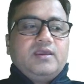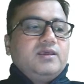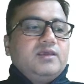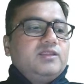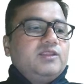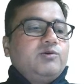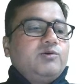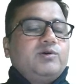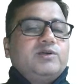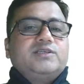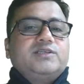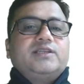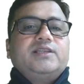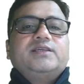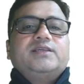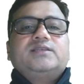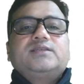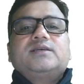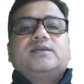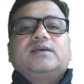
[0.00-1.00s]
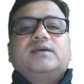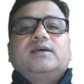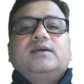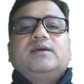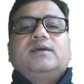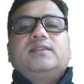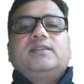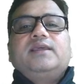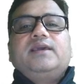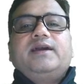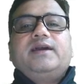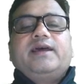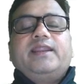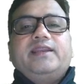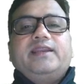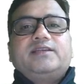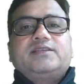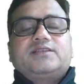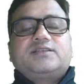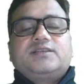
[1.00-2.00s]
The question is, the
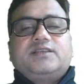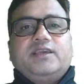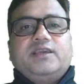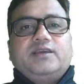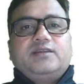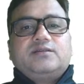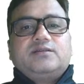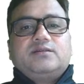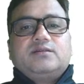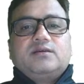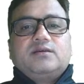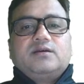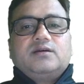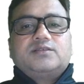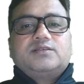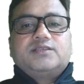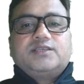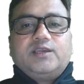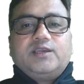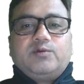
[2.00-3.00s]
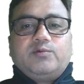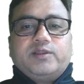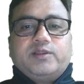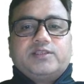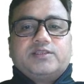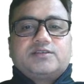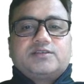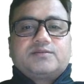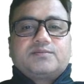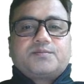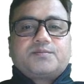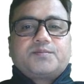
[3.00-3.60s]
correct sequence